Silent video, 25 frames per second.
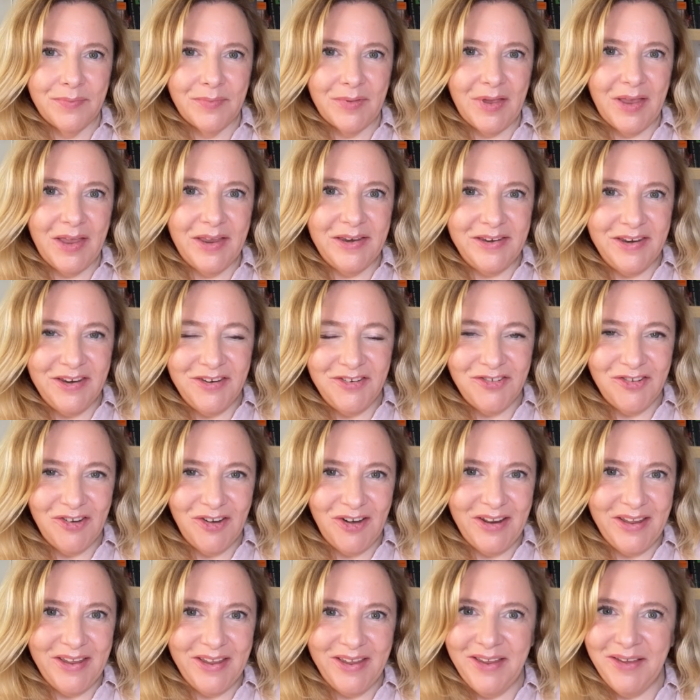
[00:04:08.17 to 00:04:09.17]

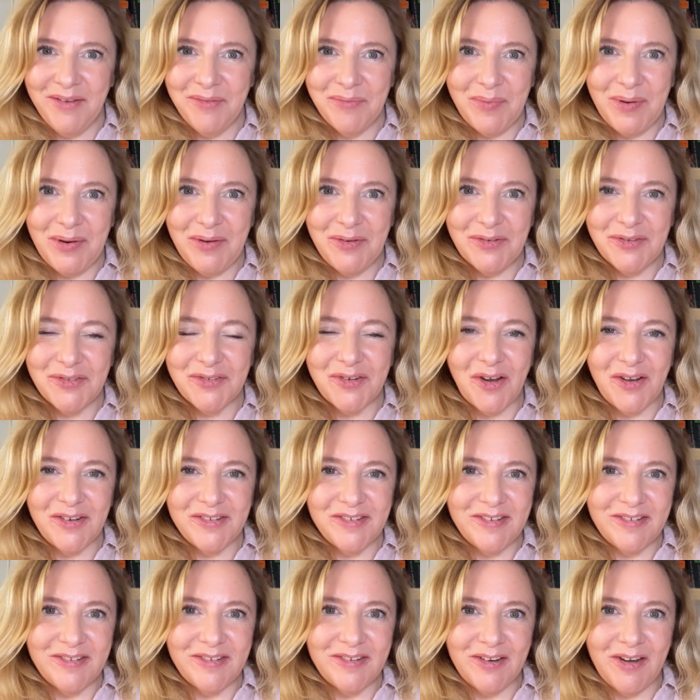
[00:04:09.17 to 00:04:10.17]
Initially, when you're
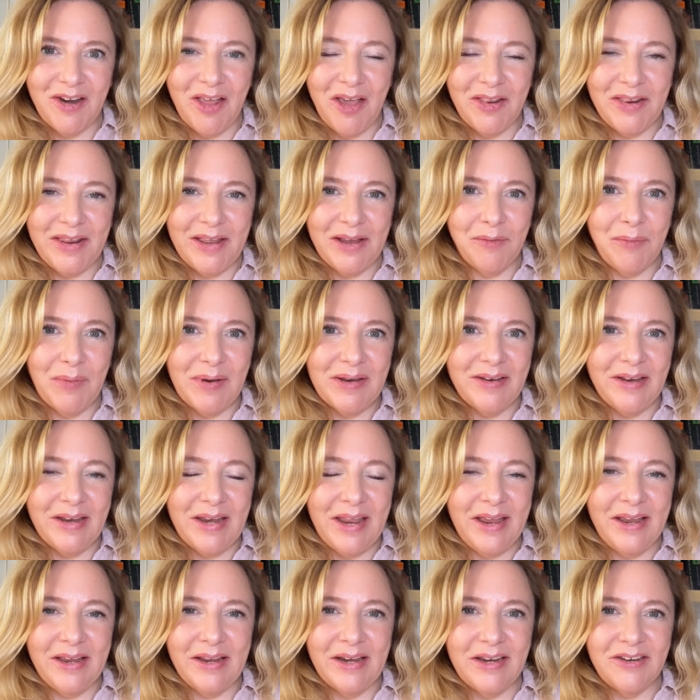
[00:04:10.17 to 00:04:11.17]
starting to learn
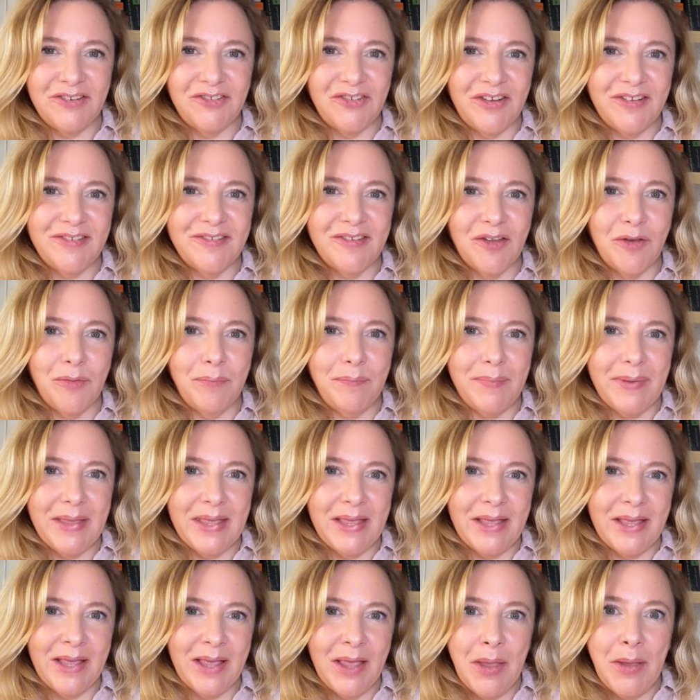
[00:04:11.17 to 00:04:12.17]
English, this could
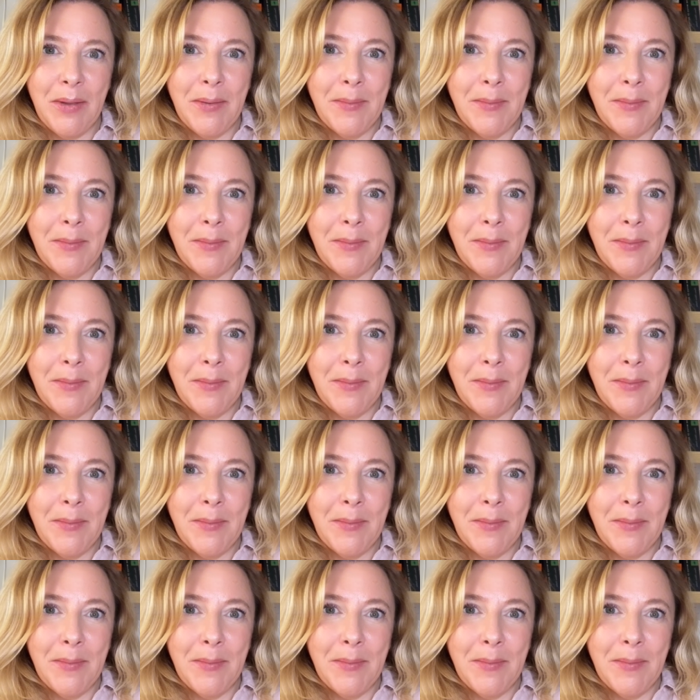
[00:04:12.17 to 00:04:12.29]
be